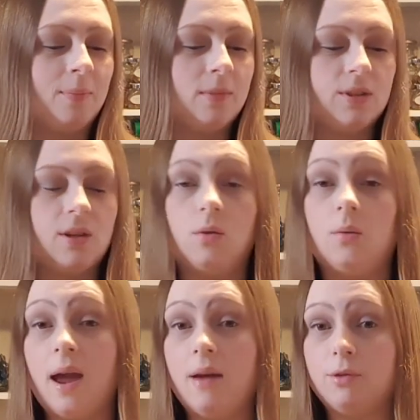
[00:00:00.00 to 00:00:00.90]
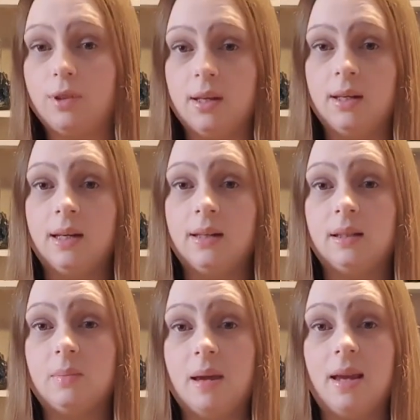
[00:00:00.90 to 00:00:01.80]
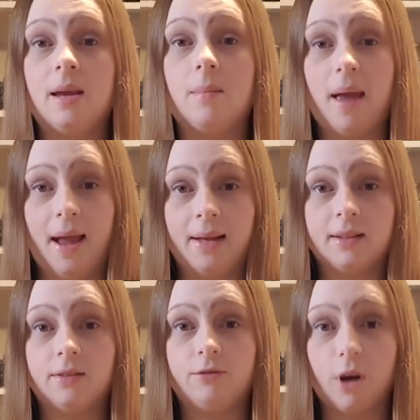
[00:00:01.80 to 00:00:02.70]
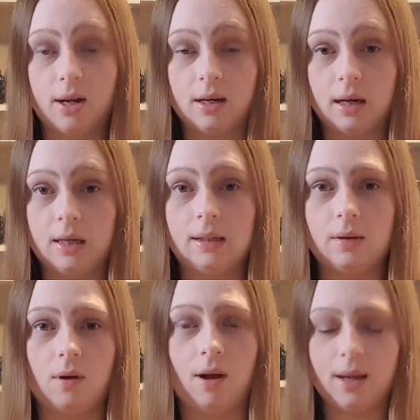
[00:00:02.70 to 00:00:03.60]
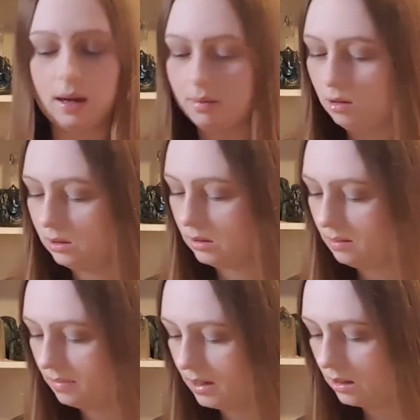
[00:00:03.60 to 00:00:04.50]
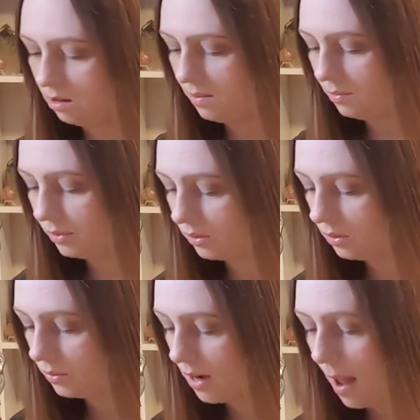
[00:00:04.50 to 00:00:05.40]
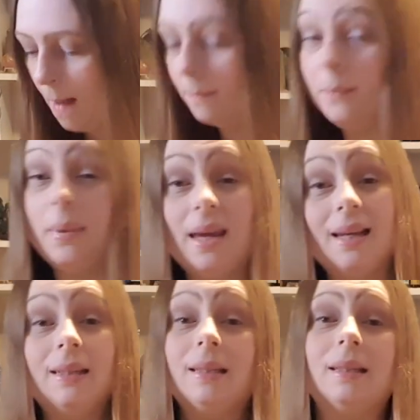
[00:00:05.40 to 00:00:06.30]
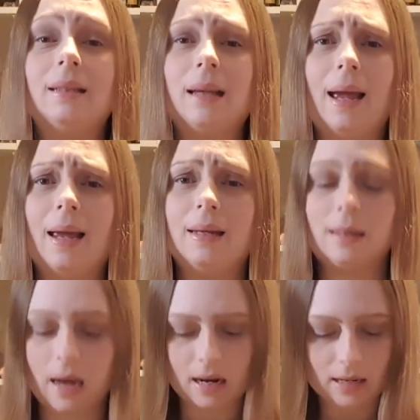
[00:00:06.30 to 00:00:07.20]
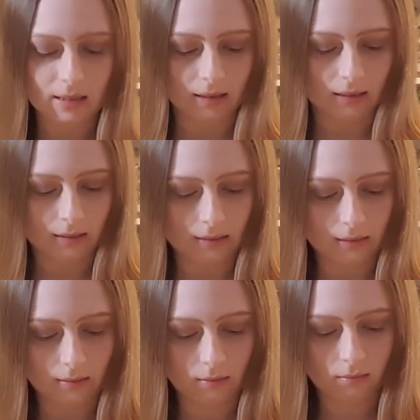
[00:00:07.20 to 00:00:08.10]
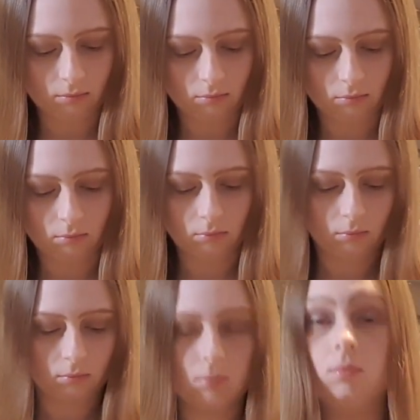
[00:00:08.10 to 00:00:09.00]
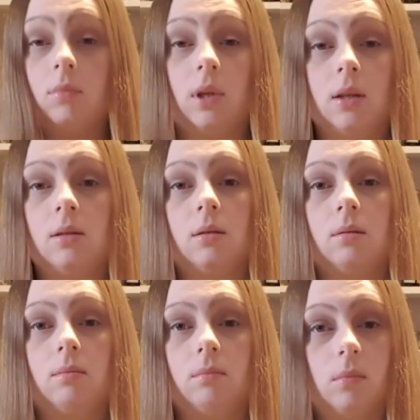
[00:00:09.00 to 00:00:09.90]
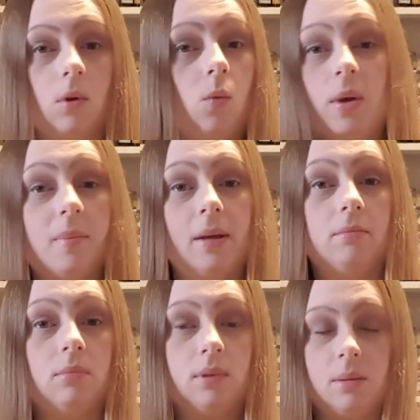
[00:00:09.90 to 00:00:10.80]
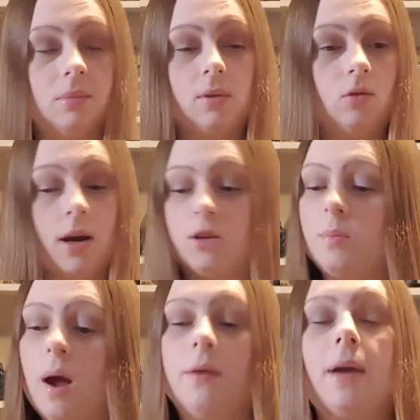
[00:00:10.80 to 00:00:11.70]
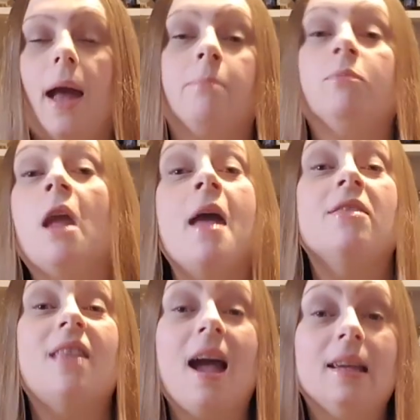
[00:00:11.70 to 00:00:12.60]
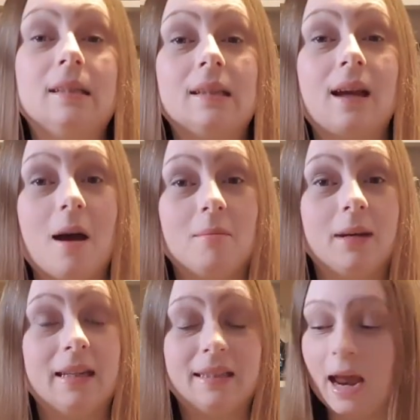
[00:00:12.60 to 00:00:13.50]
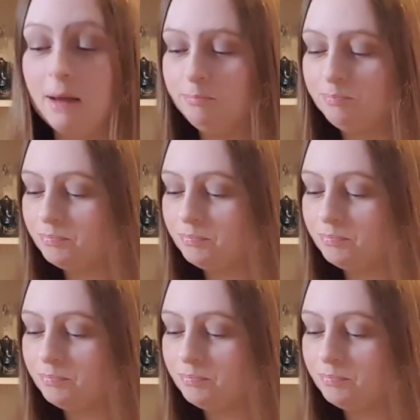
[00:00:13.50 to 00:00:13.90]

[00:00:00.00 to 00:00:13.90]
So everything needs to be pet friendly. So I came across a company, I can't remember what it's called, Beards and Daisies. That's a wee bit seems strange, but okay. That is the company's name.